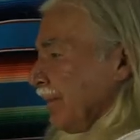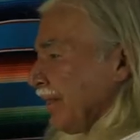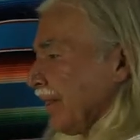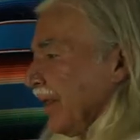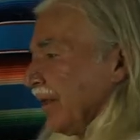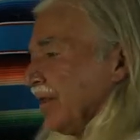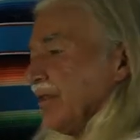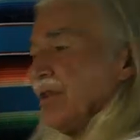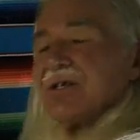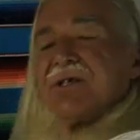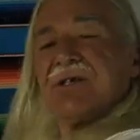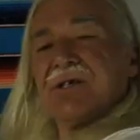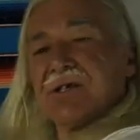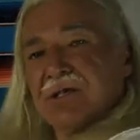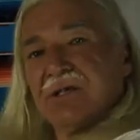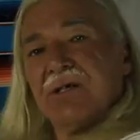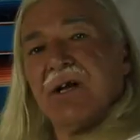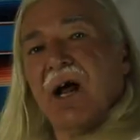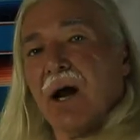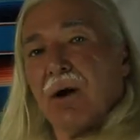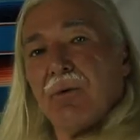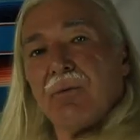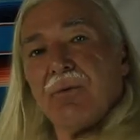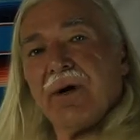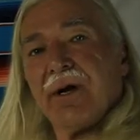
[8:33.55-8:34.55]
that this is
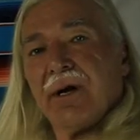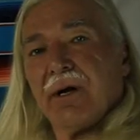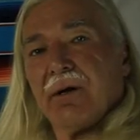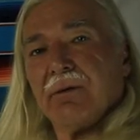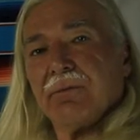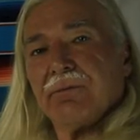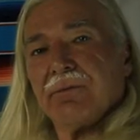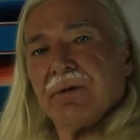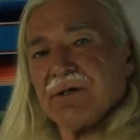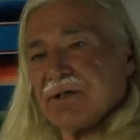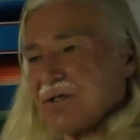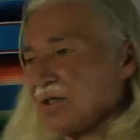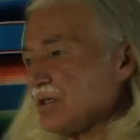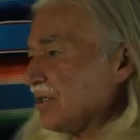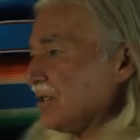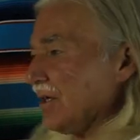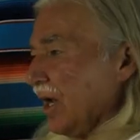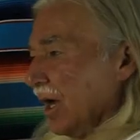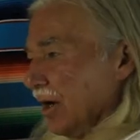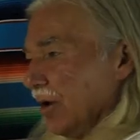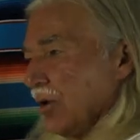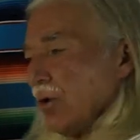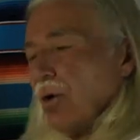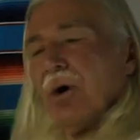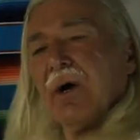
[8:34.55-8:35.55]
not real, this is
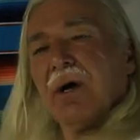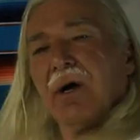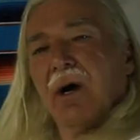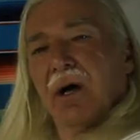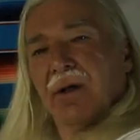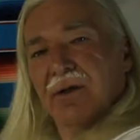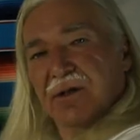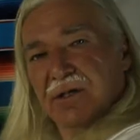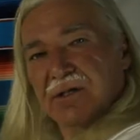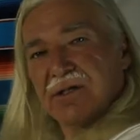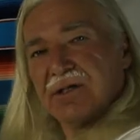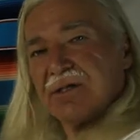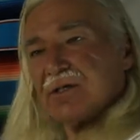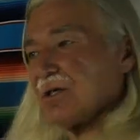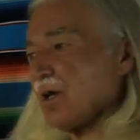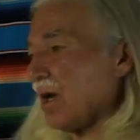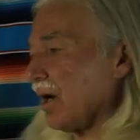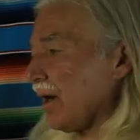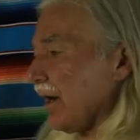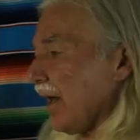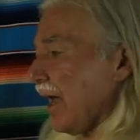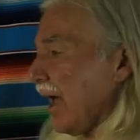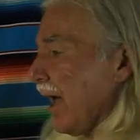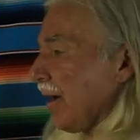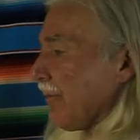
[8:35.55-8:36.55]
not going on, this is
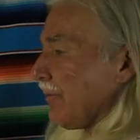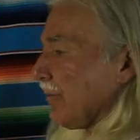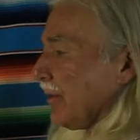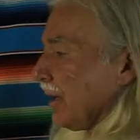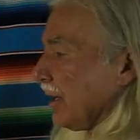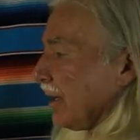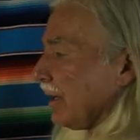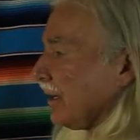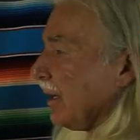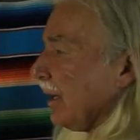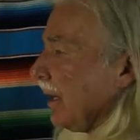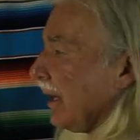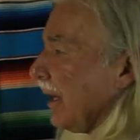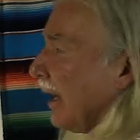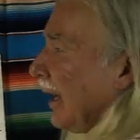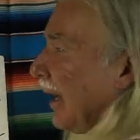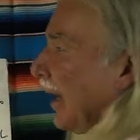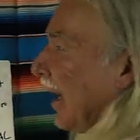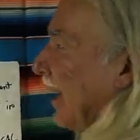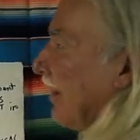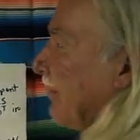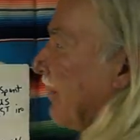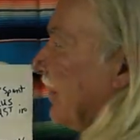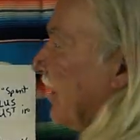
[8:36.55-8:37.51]
not happening. And